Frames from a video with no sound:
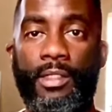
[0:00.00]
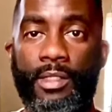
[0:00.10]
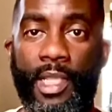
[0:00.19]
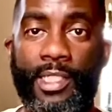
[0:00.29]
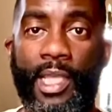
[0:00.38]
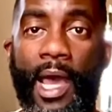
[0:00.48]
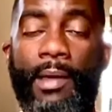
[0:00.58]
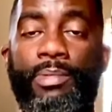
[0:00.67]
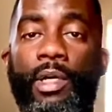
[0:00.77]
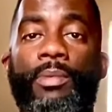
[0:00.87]
That's high
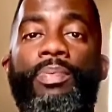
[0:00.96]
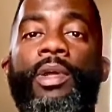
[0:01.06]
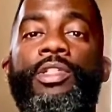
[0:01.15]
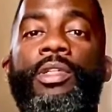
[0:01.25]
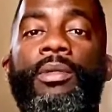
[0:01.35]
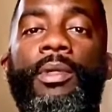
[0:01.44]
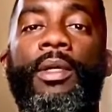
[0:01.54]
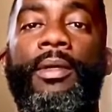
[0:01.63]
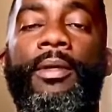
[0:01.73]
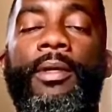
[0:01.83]
blood pressure.
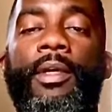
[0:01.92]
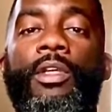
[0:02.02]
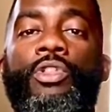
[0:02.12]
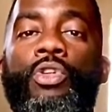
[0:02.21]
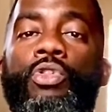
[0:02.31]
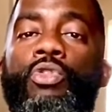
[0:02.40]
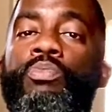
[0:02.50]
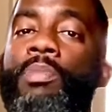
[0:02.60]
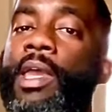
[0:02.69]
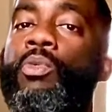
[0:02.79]
So you
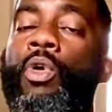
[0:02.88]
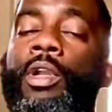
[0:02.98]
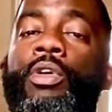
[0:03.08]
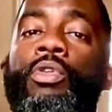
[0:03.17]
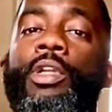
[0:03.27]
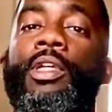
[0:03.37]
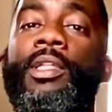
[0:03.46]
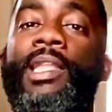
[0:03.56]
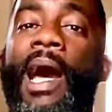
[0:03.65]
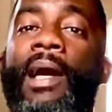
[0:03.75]
may want to go to your
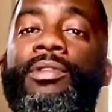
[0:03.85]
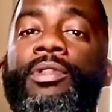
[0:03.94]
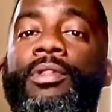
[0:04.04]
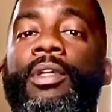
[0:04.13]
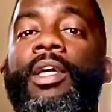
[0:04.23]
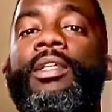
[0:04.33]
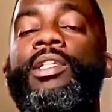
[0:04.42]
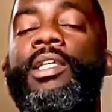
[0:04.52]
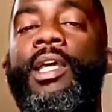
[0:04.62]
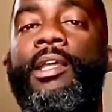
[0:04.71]
doctor to
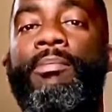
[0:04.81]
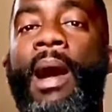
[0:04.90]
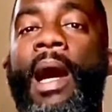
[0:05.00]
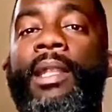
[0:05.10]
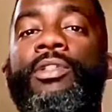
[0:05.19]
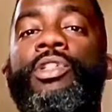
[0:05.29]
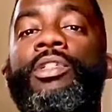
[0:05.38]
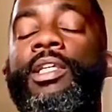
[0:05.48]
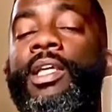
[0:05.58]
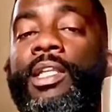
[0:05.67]
get it monitored,
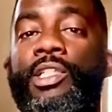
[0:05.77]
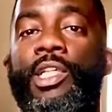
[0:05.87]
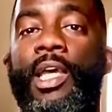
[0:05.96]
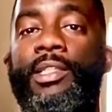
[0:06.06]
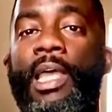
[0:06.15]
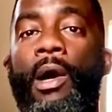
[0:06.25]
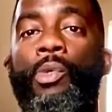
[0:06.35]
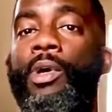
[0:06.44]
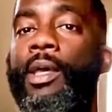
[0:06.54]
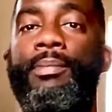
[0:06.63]
to get it checked
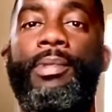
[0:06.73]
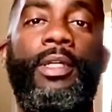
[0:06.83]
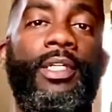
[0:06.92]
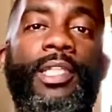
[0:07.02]
out, because